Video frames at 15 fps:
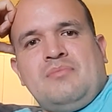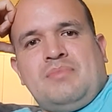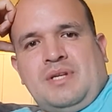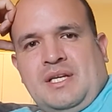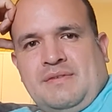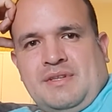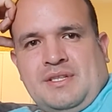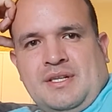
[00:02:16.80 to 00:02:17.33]
but
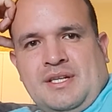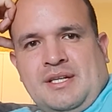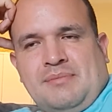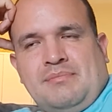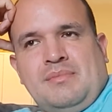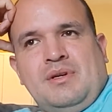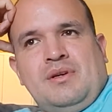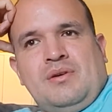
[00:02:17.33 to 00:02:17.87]
give it time,
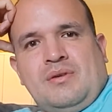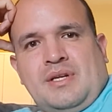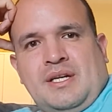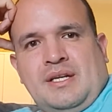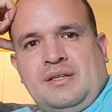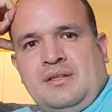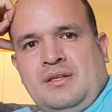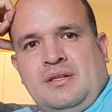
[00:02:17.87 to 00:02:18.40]

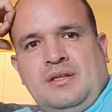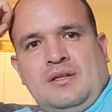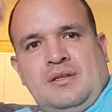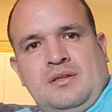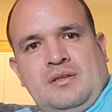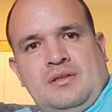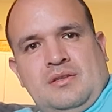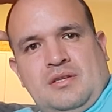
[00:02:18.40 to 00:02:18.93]
okay?
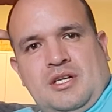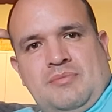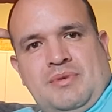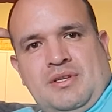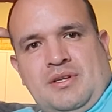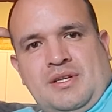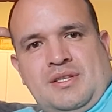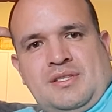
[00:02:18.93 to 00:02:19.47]
I
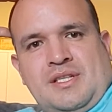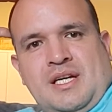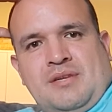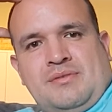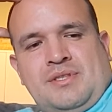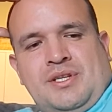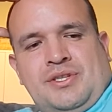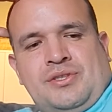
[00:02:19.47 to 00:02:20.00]
mean, look at the San
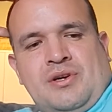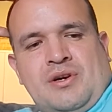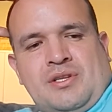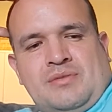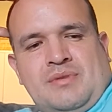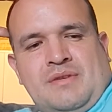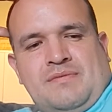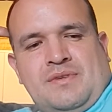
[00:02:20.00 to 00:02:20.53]
Jose
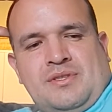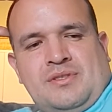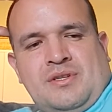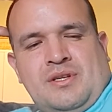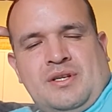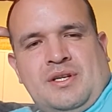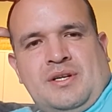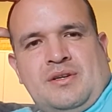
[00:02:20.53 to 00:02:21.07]
Sharks when they first
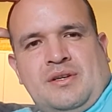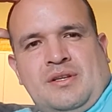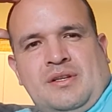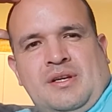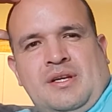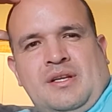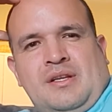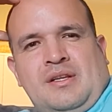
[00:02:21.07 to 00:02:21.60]
started here
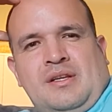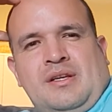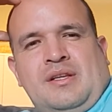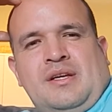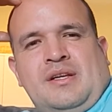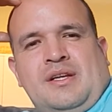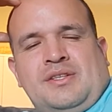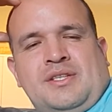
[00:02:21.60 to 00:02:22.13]
in the
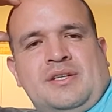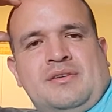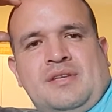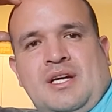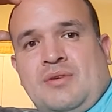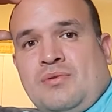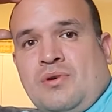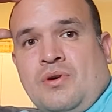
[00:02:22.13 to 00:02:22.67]
NHL.
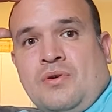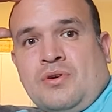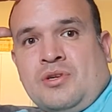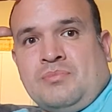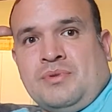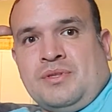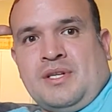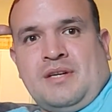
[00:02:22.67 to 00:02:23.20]
They were
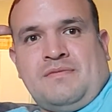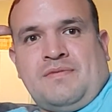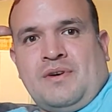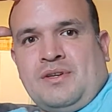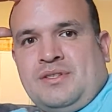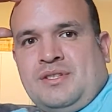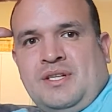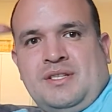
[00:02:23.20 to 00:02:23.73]
horrible. Their
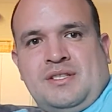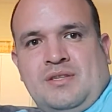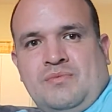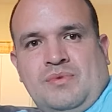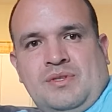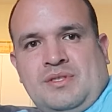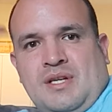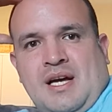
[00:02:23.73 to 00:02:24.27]
first season
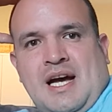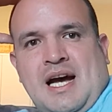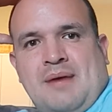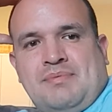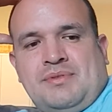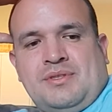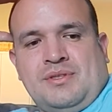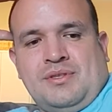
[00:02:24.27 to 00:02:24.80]
was
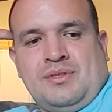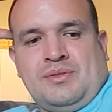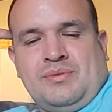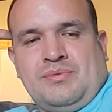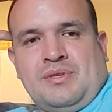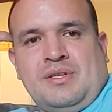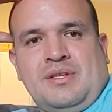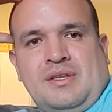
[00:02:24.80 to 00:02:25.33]

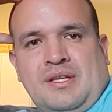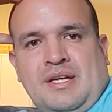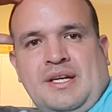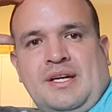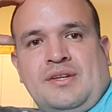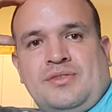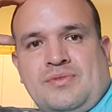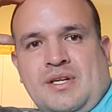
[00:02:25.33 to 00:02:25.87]

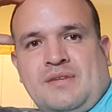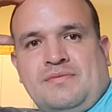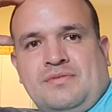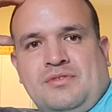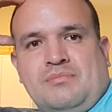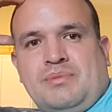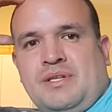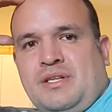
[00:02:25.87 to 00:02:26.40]
absolutely
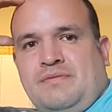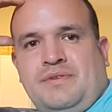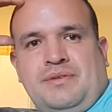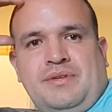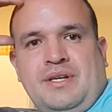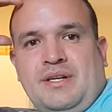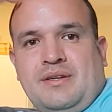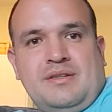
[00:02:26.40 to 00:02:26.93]
dreadful. But in a few
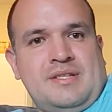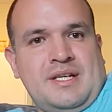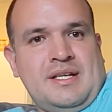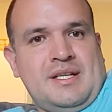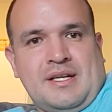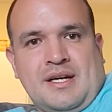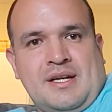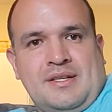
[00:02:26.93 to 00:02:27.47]
years, hey,
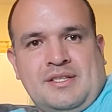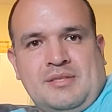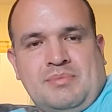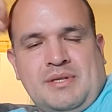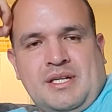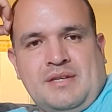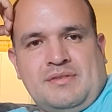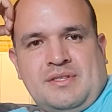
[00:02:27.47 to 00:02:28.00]
they got into the
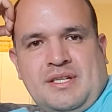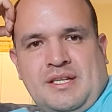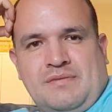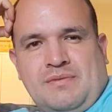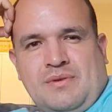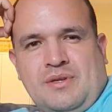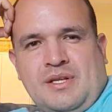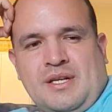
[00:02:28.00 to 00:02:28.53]
playoffs. In
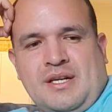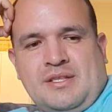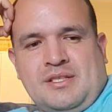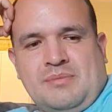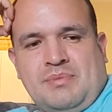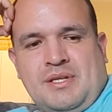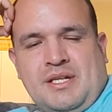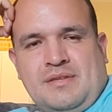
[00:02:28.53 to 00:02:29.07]
94, they got into
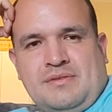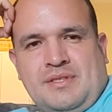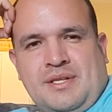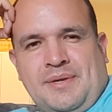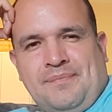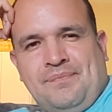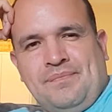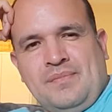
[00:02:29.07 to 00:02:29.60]
the playoffs.
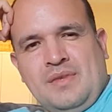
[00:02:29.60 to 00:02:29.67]
They